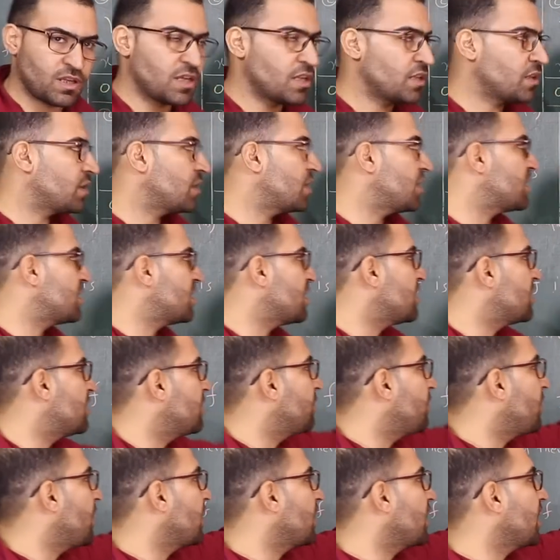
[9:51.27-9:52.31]
This is the
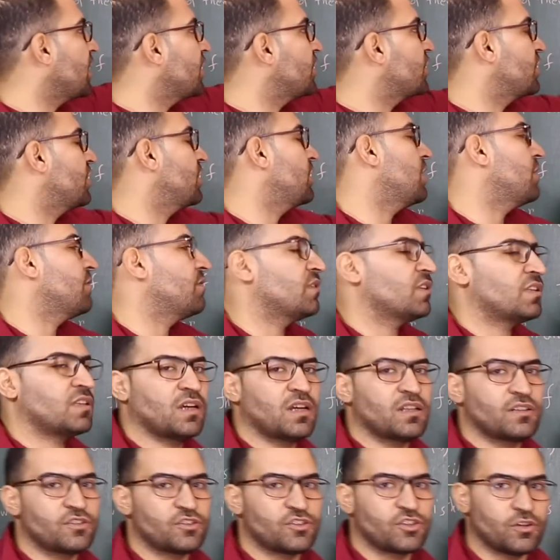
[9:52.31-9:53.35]
violation of the
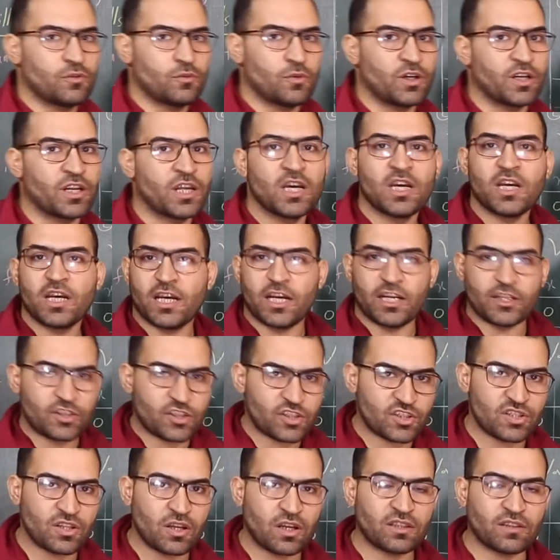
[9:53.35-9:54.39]
condition 1. It is
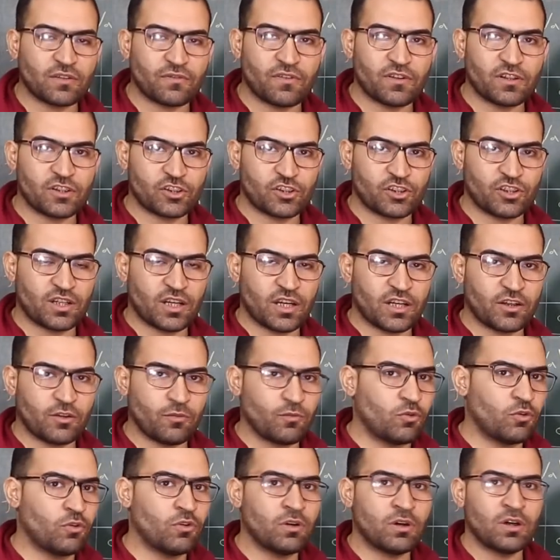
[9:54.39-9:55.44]
not a function
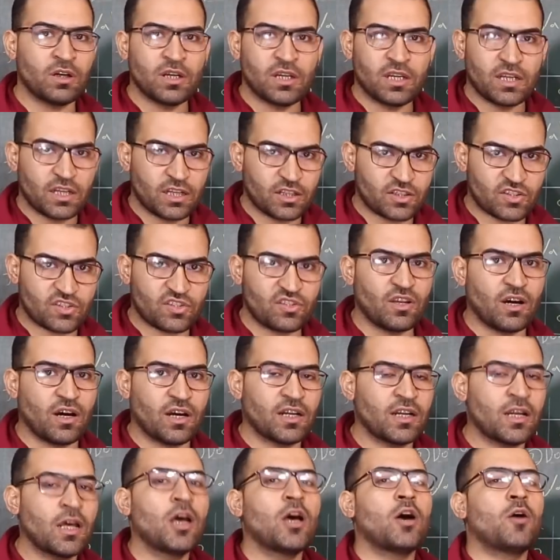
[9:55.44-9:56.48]
anymore. It's
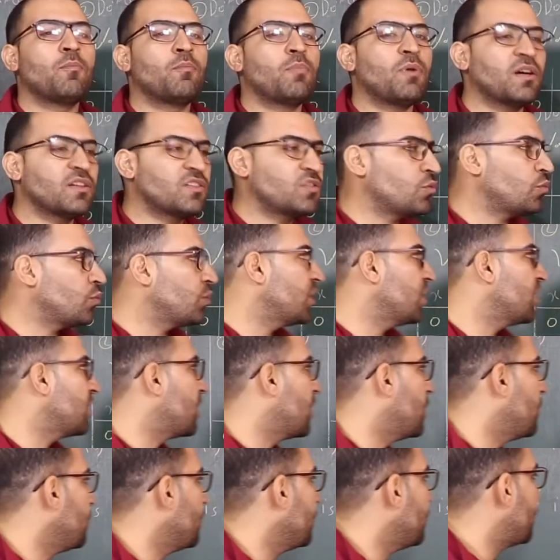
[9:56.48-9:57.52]
done. But we are going